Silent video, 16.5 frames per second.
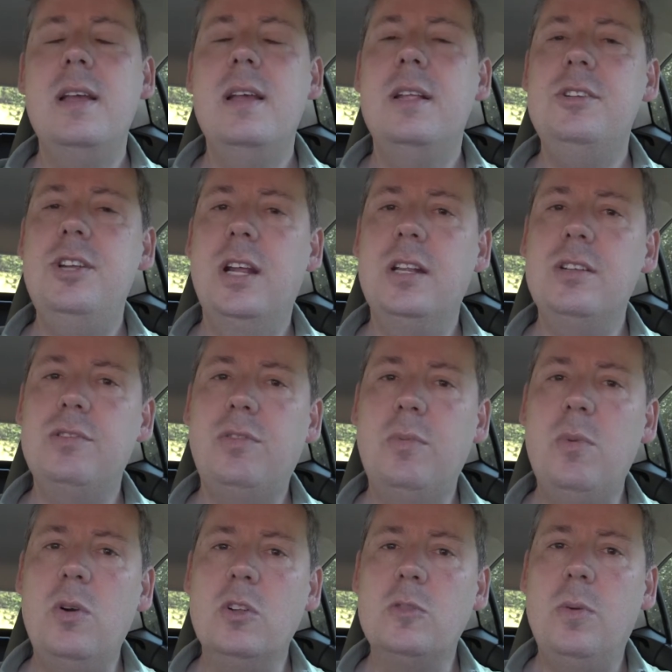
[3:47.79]
Chances for
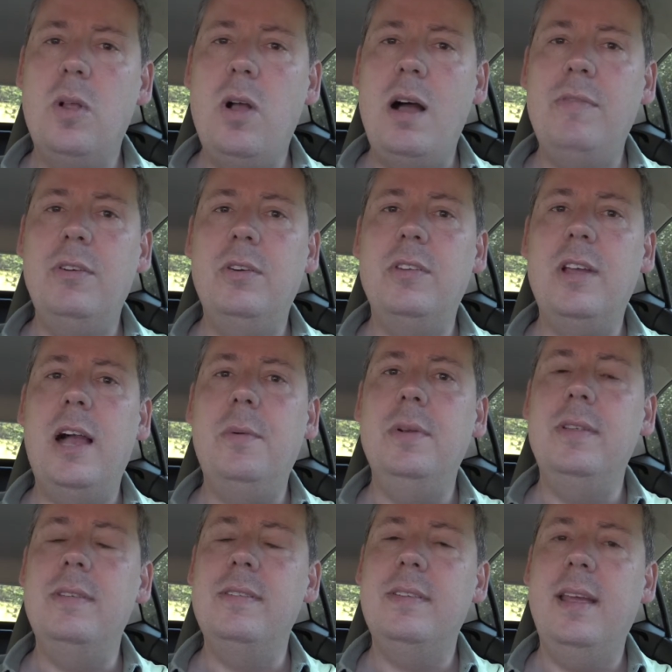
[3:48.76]
multiple offers, I
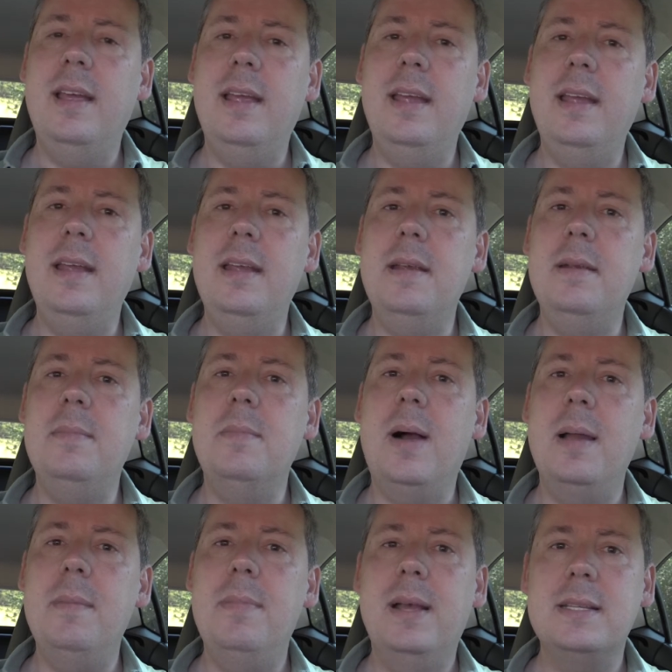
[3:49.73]
would say
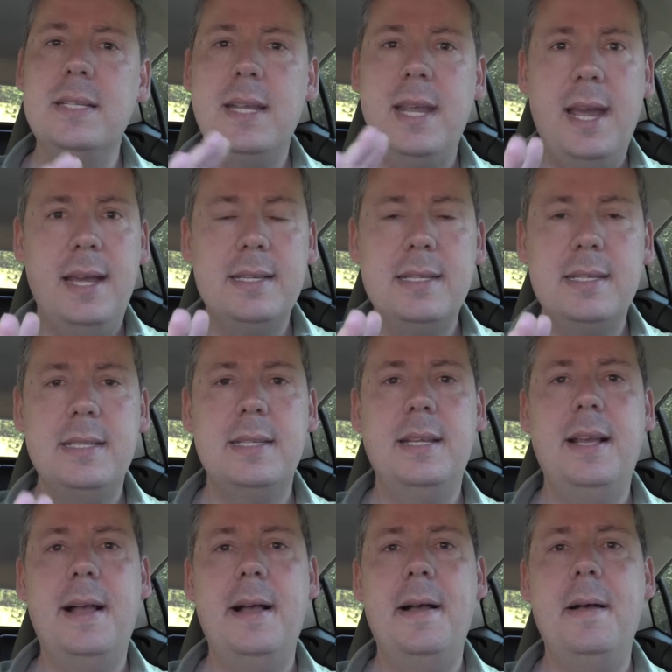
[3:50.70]
my best guess
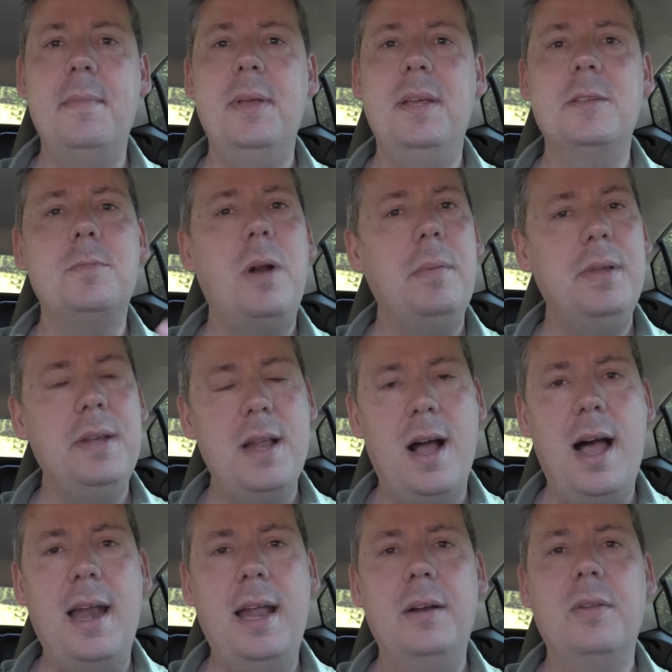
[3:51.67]
is probably
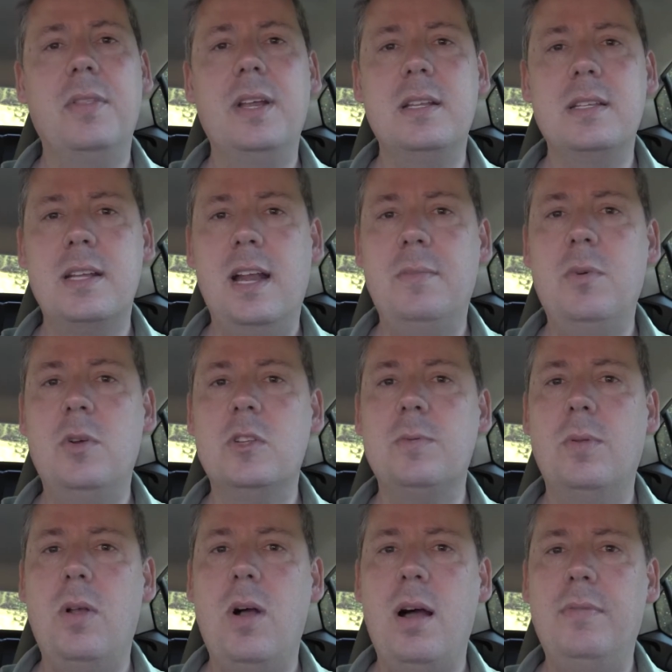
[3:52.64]
not. I don't think it's going to have
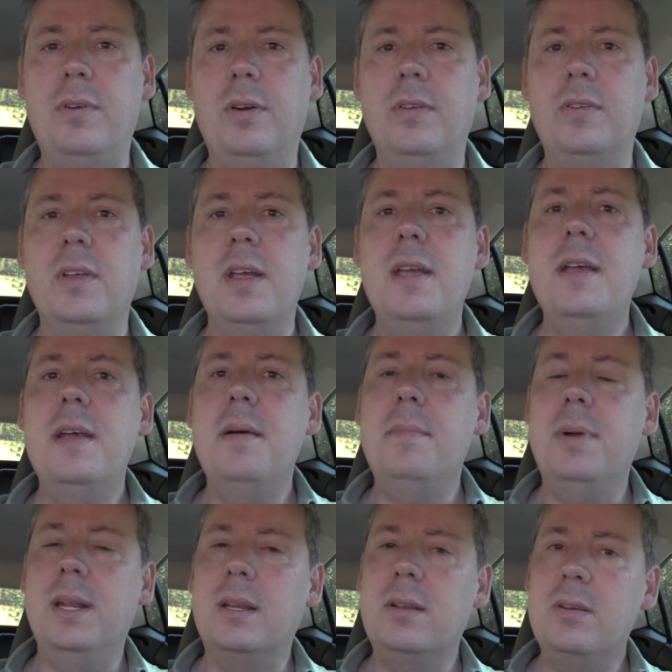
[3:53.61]
multiple offers,
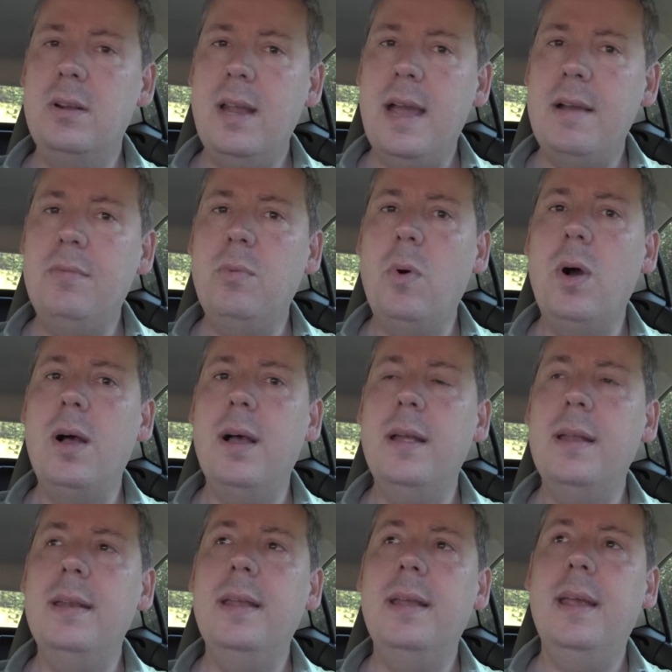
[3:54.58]
but it could have
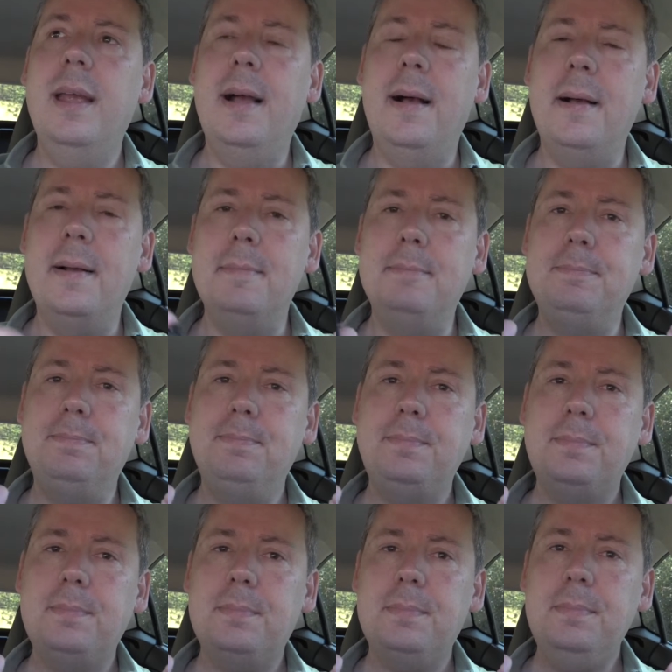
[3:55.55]
one.
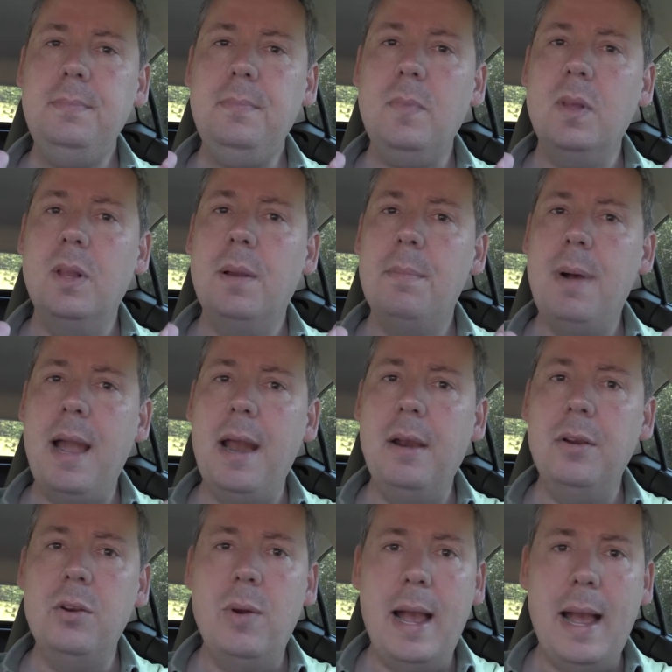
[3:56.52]

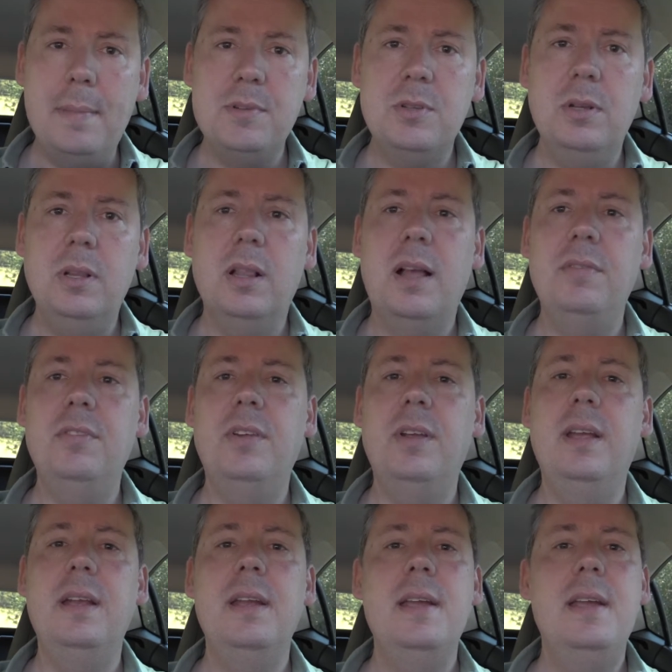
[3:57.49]
Buyer who absolutely loves
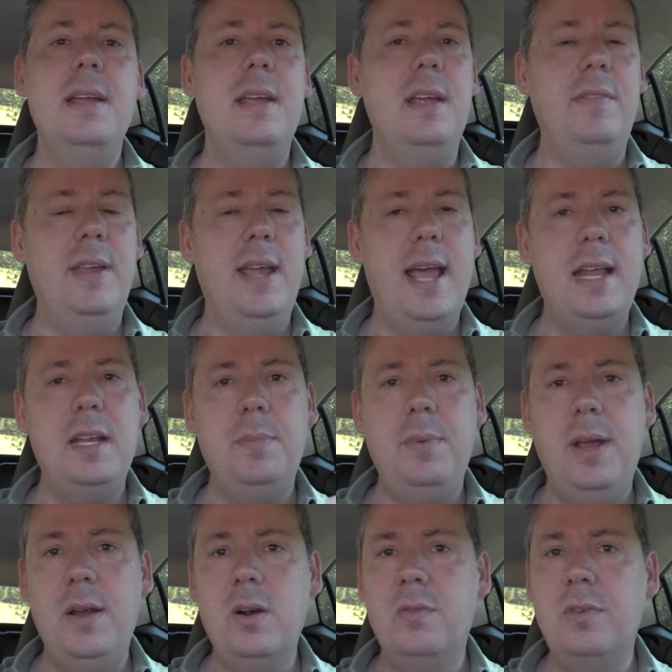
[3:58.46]
it. If you had to
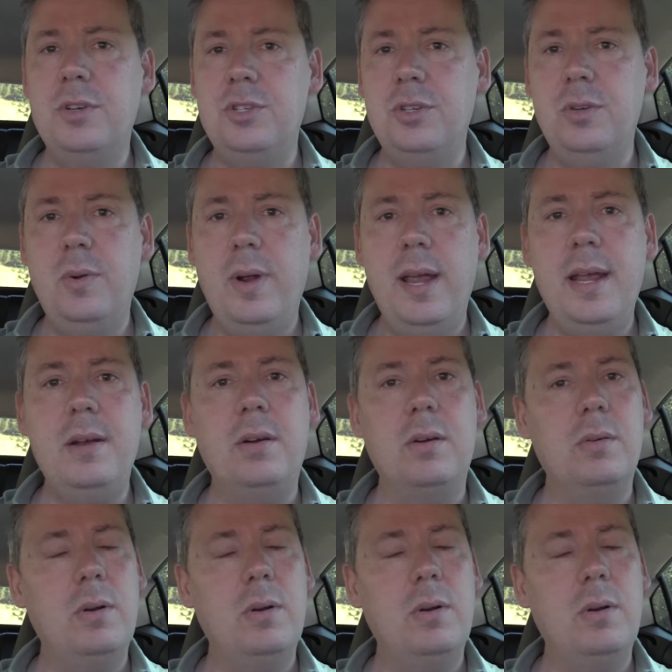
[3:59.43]
pay over 2.8